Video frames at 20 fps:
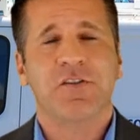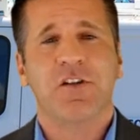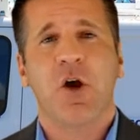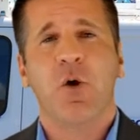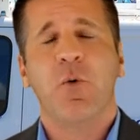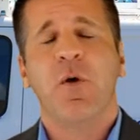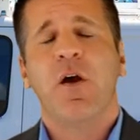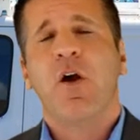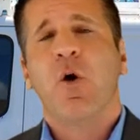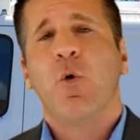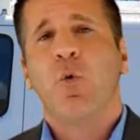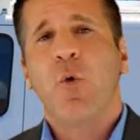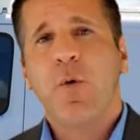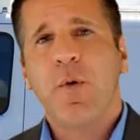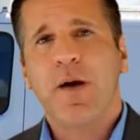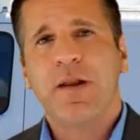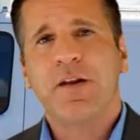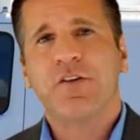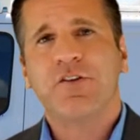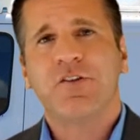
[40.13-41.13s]
so we
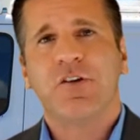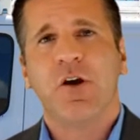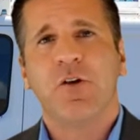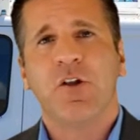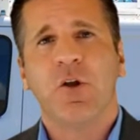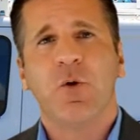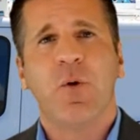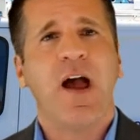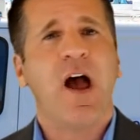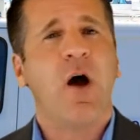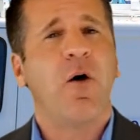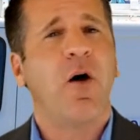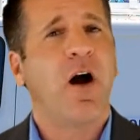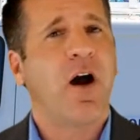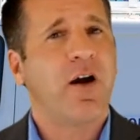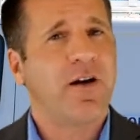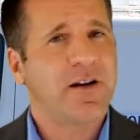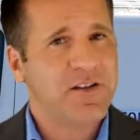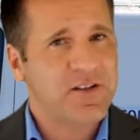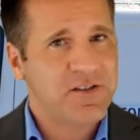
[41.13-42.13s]
want to show you how
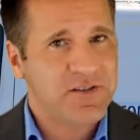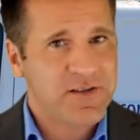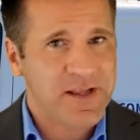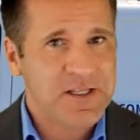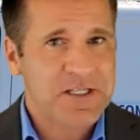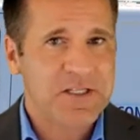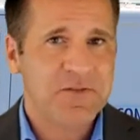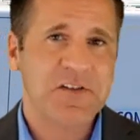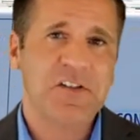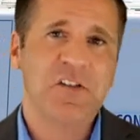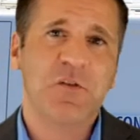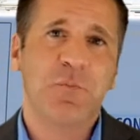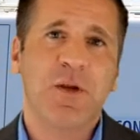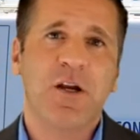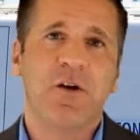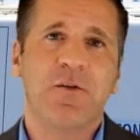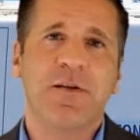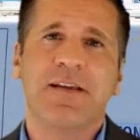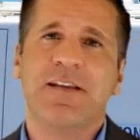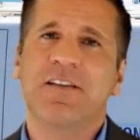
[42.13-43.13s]
our extensive
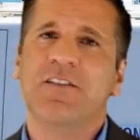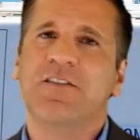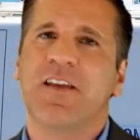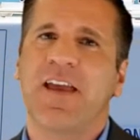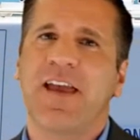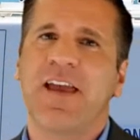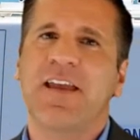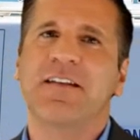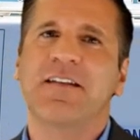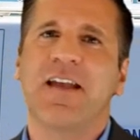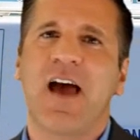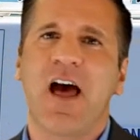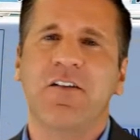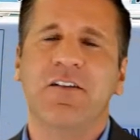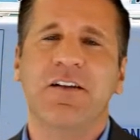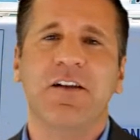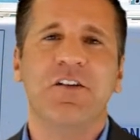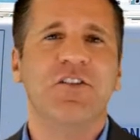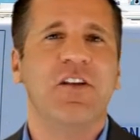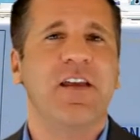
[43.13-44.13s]
experience and
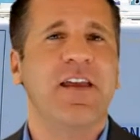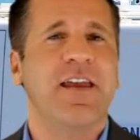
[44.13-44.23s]
knowledge